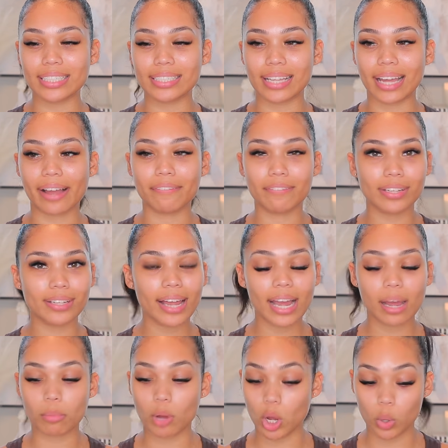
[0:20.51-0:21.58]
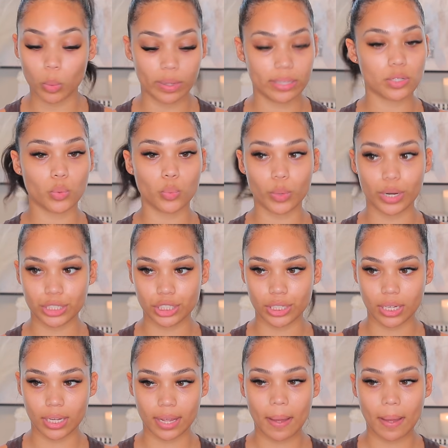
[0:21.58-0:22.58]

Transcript: Like I feel like I'm always rushing.